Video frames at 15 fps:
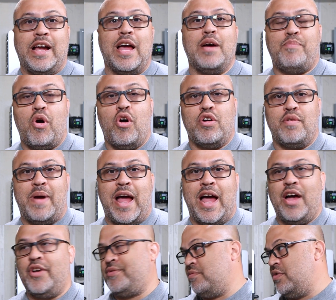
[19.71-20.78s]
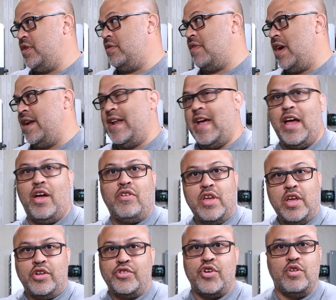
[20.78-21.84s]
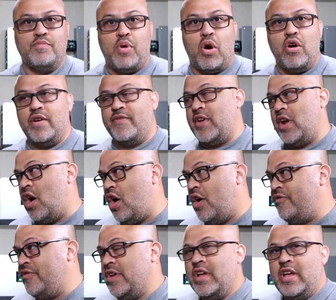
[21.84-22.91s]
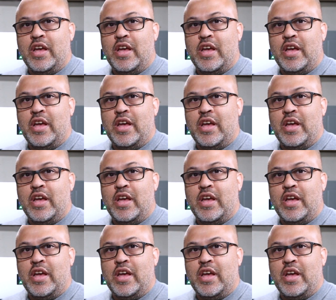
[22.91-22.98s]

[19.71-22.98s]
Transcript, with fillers: I got part of my house running right now, turn part of it off,